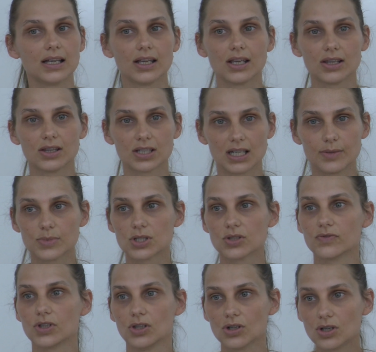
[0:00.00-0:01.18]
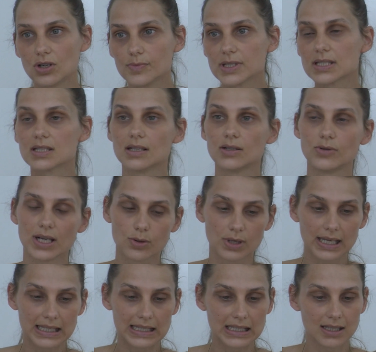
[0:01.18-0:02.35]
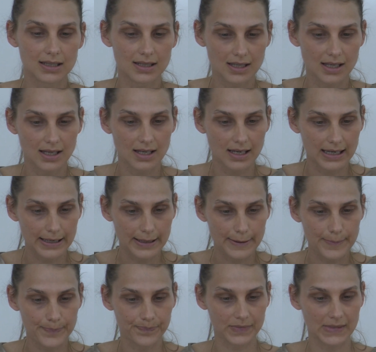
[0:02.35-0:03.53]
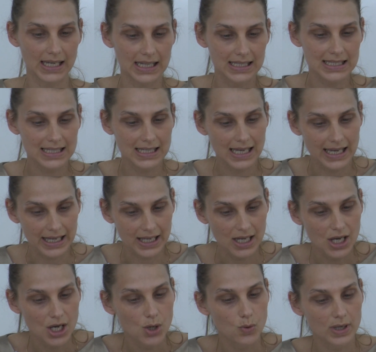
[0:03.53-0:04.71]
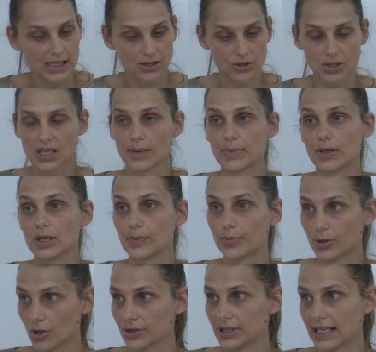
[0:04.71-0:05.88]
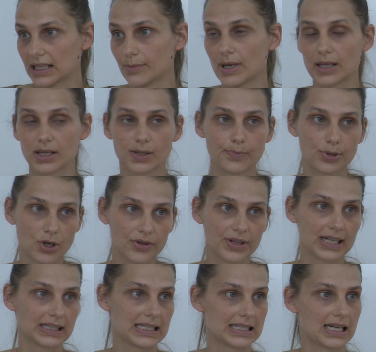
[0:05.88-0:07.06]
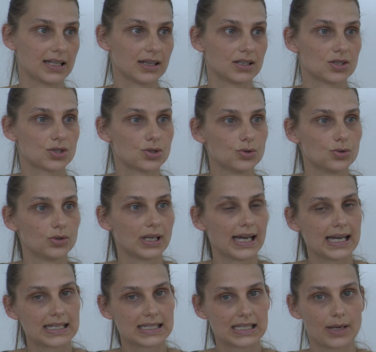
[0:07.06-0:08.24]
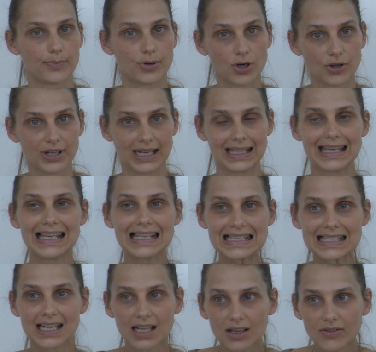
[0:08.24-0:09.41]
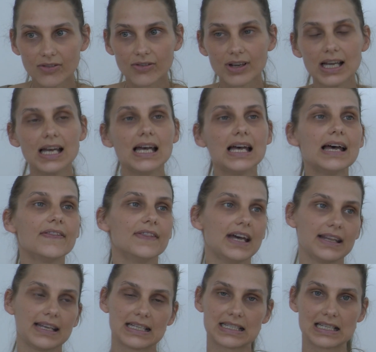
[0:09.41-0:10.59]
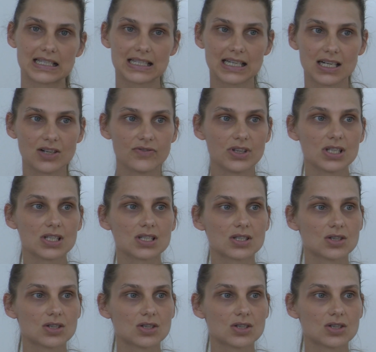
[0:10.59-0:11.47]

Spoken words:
In terms of the norms regulating the LCA, we are talking about a product, but product is understood as a product itself, then as a service,